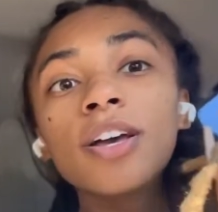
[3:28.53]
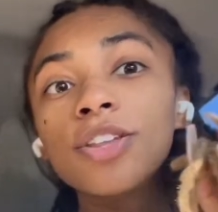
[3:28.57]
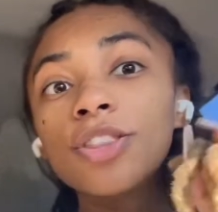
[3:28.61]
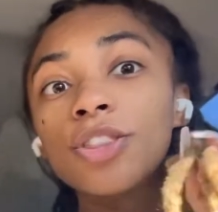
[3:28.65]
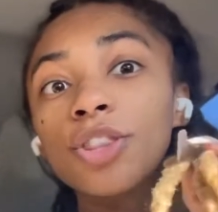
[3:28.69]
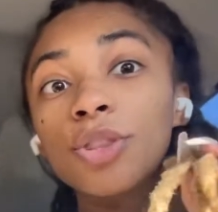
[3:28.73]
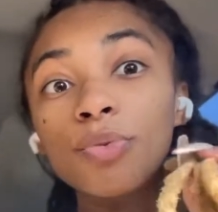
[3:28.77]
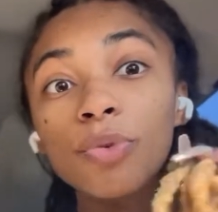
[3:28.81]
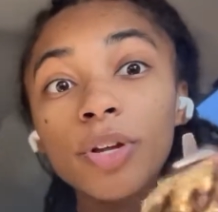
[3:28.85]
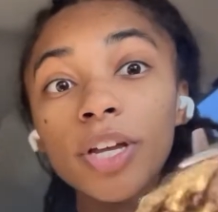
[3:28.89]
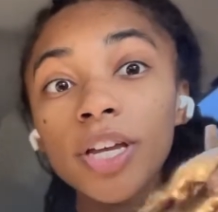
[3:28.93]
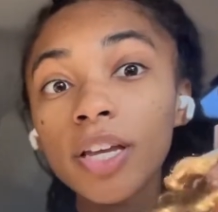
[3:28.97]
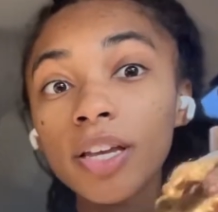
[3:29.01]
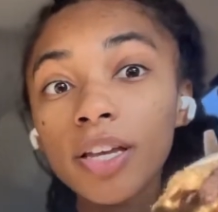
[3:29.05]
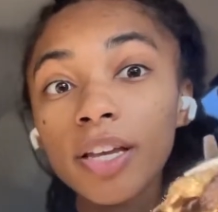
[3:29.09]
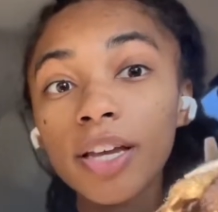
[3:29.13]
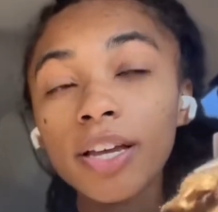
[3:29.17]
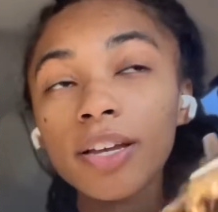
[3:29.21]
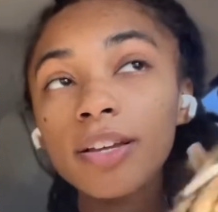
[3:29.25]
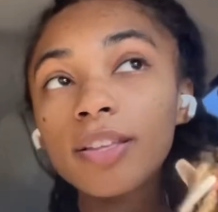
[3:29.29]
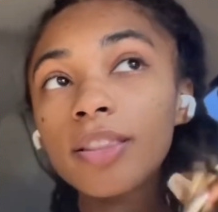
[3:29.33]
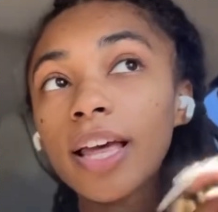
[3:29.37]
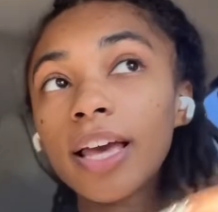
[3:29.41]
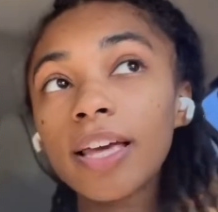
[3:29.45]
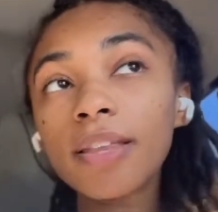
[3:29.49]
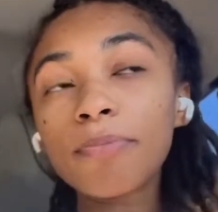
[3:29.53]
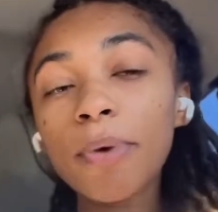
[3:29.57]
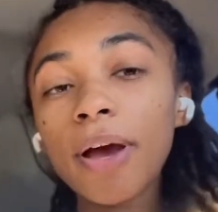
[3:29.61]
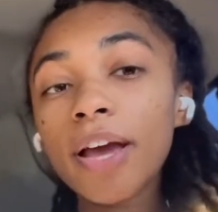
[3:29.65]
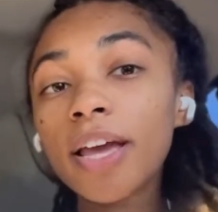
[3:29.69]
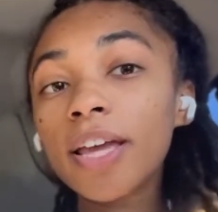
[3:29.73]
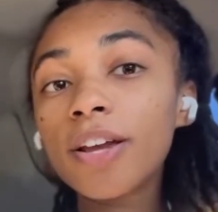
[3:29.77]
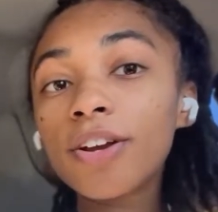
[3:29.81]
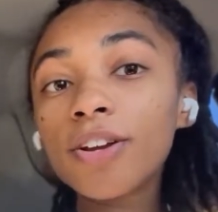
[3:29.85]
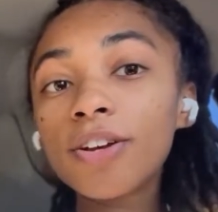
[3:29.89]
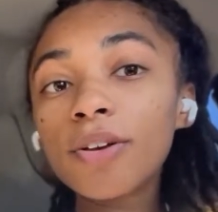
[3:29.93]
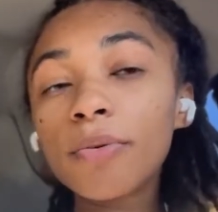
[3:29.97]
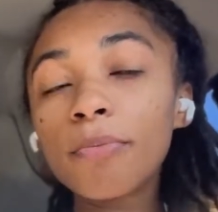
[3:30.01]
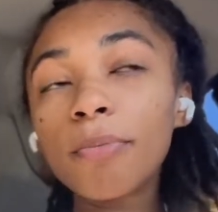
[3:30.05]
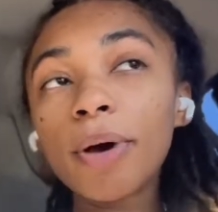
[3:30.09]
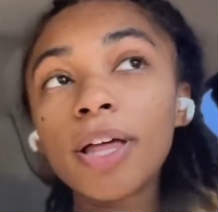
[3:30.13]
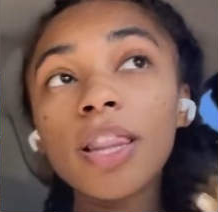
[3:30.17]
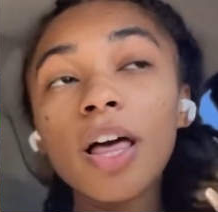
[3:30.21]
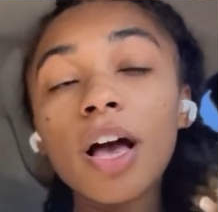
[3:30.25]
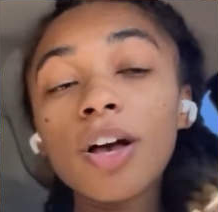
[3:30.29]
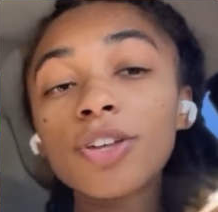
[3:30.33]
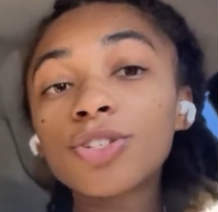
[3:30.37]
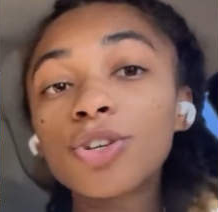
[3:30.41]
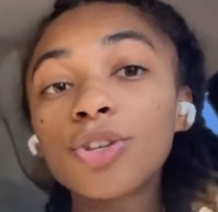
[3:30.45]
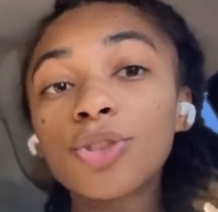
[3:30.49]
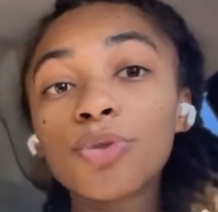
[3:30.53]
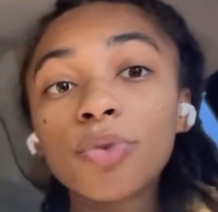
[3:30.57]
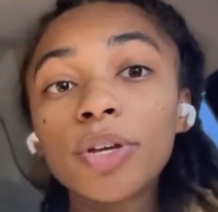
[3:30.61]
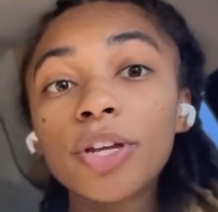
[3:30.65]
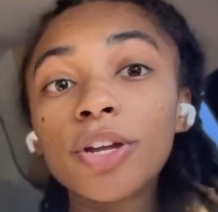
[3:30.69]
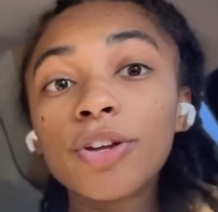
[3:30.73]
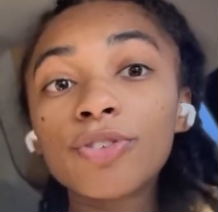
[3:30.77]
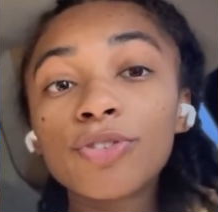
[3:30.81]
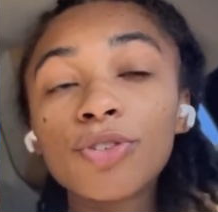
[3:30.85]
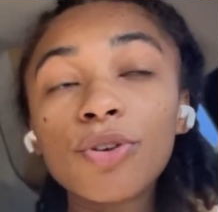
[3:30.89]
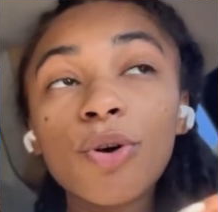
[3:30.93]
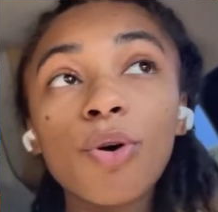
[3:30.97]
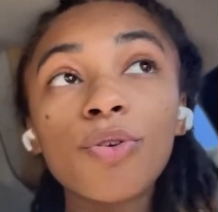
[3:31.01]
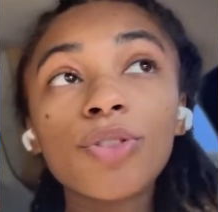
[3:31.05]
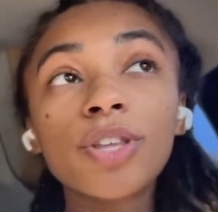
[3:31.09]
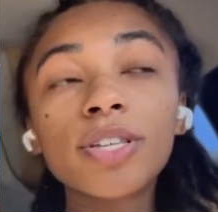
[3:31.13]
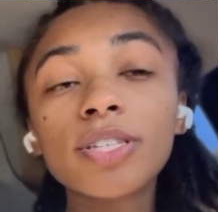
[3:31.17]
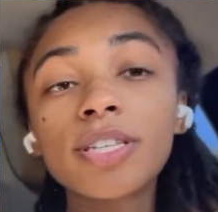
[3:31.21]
my locks are 3 years old.